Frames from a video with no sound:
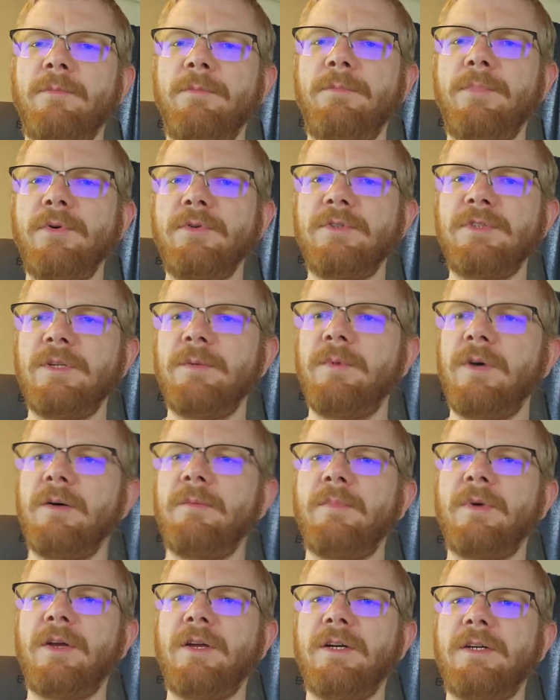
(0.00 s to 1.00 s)
boost them
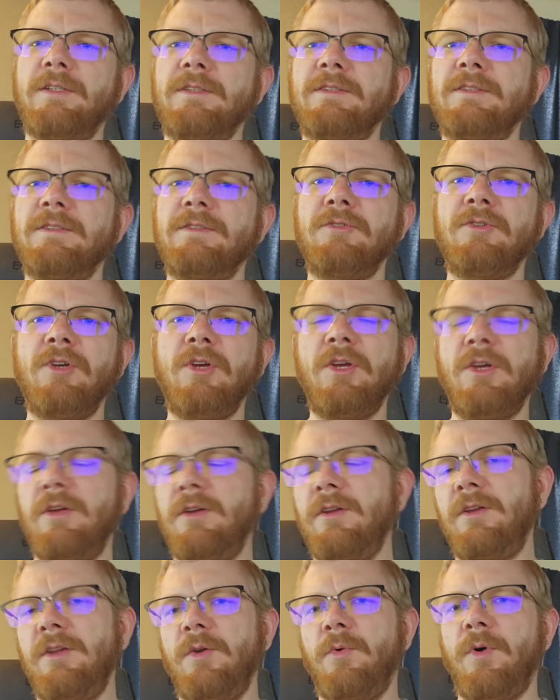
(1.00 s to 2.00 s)
up because
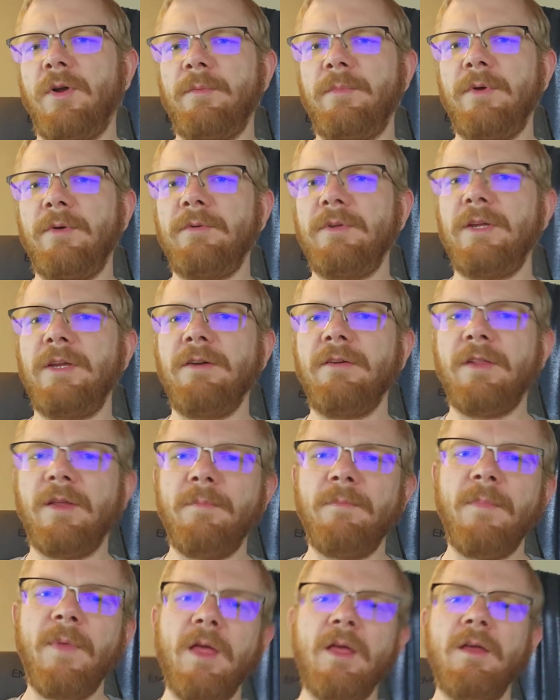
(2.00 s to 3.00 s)
you want to be able to hear them.